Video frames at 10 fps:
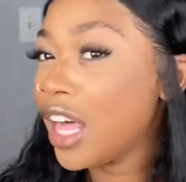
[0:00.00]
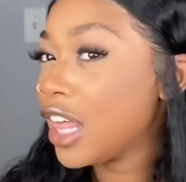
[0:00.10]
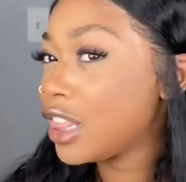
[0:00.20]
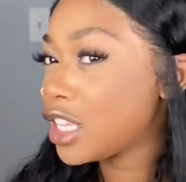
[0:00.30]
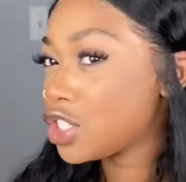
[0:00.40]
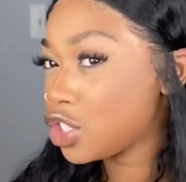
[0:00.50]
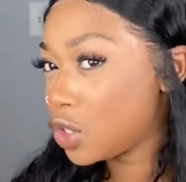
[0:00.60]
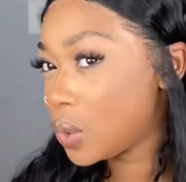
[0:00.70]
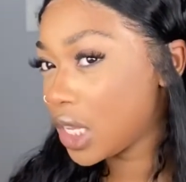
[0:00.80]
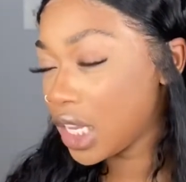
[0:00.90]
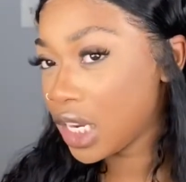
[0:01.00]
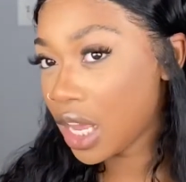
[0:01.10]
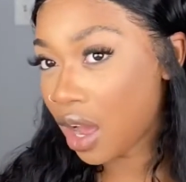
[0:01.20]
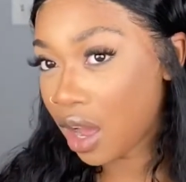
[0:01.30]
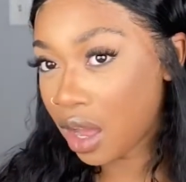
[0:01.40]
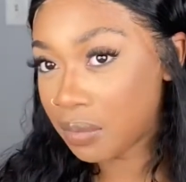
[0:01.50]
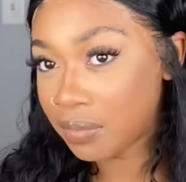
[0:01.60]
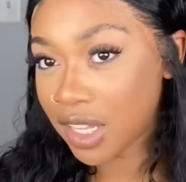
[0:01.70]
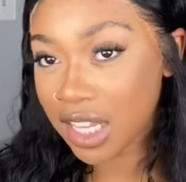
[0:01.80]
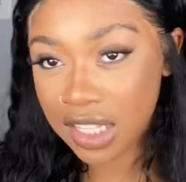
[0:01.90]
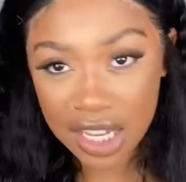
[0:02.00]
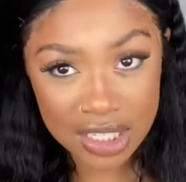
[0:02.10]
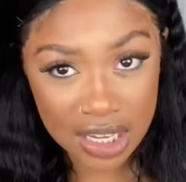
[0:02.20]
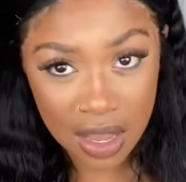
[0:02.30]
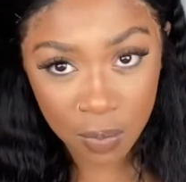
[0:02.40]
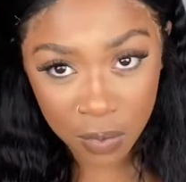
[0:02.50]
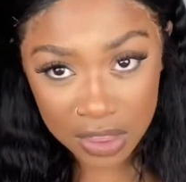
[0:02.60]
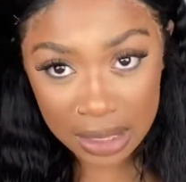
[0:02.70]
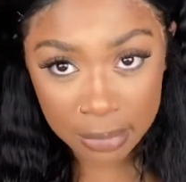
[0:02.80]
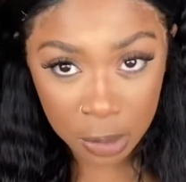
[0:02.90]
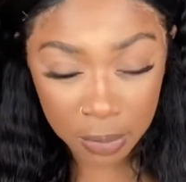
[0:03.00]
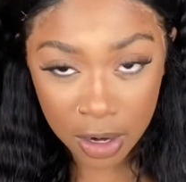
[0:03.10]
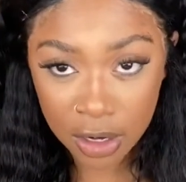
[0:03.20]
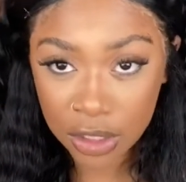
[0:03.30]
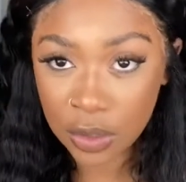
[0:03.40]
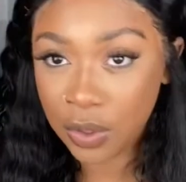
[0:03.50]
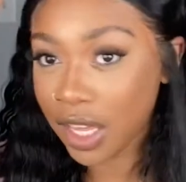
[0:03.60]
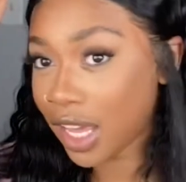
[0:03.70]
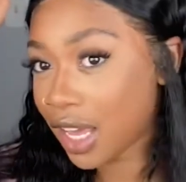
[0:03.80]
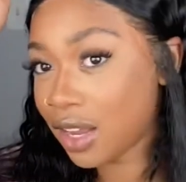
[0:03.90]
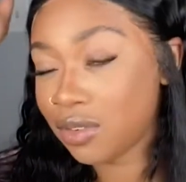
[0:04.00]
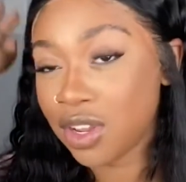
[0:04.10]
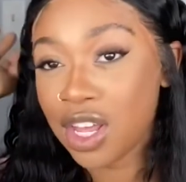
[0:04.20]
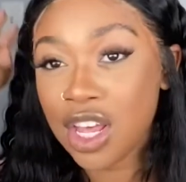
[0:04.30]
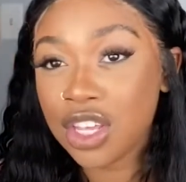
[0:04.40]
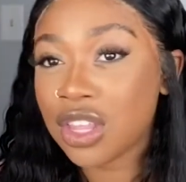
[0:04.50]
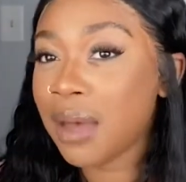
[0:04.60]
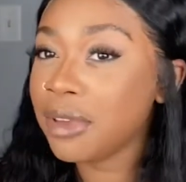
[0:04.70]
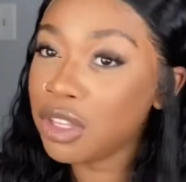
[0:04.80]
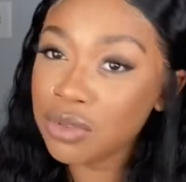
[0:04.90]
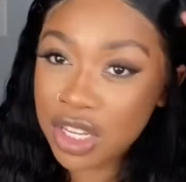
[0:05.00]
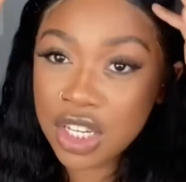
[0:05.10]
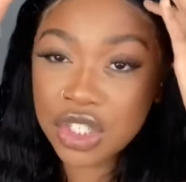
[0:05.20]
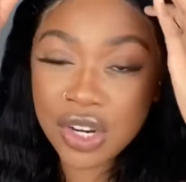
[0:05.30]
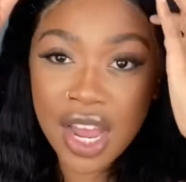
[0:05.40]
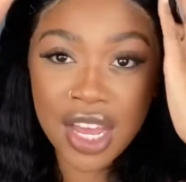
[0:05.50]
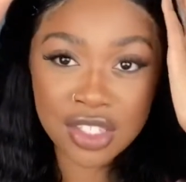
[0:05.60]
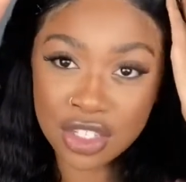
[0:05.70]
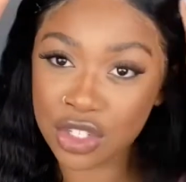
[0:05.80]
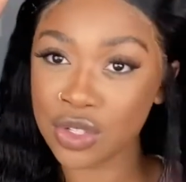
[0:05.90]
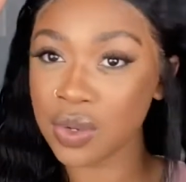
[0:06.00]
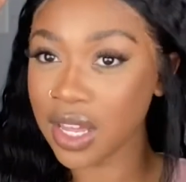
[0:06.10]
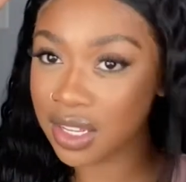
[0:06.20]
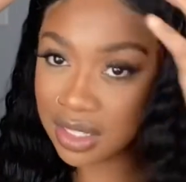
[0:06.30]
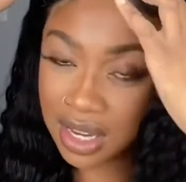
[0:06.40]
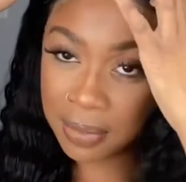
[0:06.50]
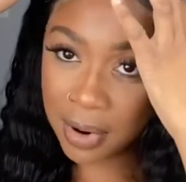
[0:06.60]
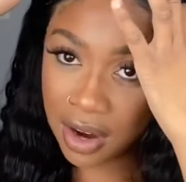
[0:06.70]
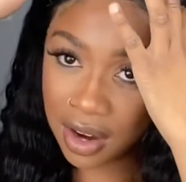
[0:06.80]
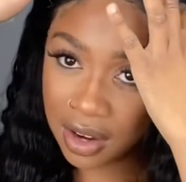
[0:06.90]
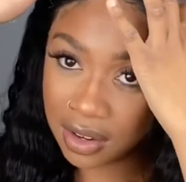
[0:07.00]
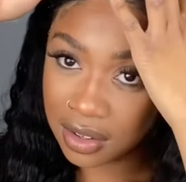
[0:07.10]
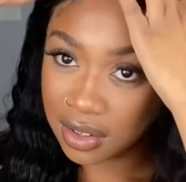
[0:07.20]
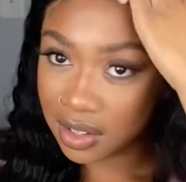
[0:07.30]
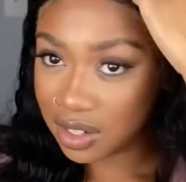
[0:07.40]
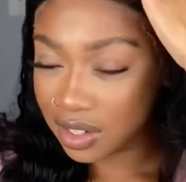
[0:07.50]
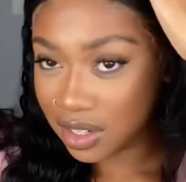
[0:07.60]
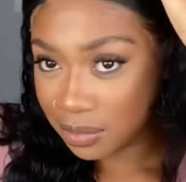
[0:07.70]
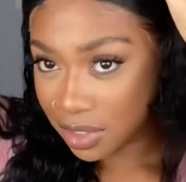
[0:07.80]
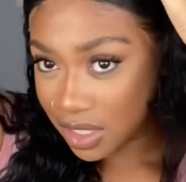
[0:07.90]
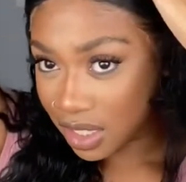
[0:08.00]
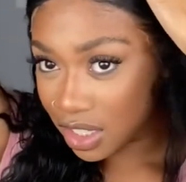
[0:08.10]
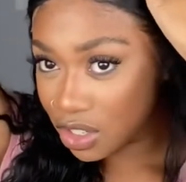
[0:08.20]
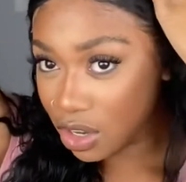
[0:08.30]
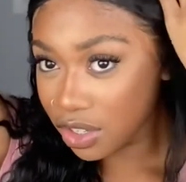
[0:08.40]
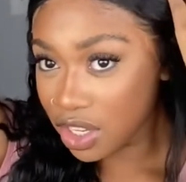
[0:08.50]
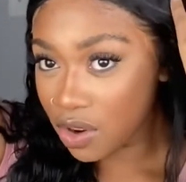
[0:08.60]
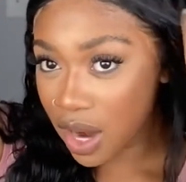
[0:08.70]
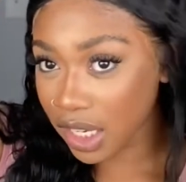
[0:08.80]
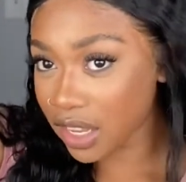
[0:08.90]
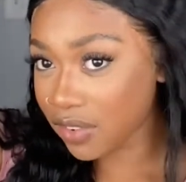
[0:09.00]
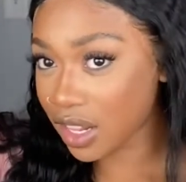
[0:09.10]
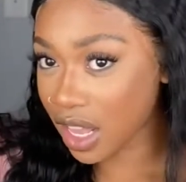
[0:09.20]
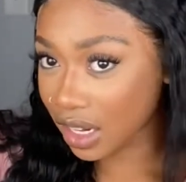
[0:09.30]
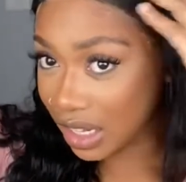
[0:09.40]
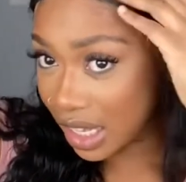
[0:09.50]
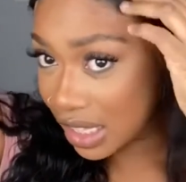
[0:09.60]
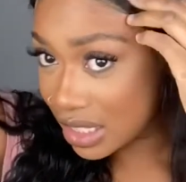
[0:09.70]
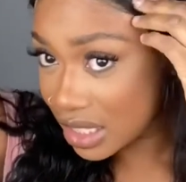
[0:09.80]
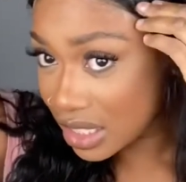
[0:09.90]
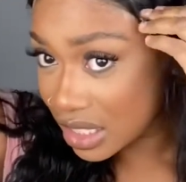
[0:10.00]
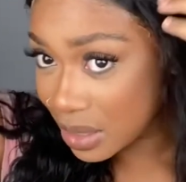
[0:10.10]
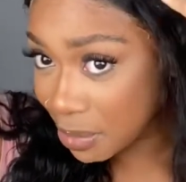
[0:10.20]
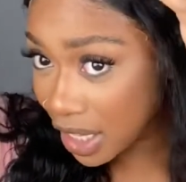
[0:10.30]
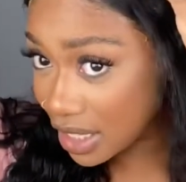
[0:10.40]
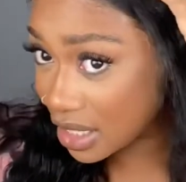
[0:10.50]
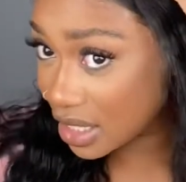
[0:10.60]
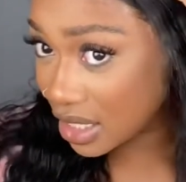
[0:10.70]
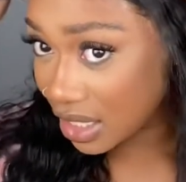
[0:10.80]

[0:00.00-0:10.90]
This unit, it does come with a middle part. You can't, I mean, you could try to do like a side part. Let me see. You aren't given a lot of lace space.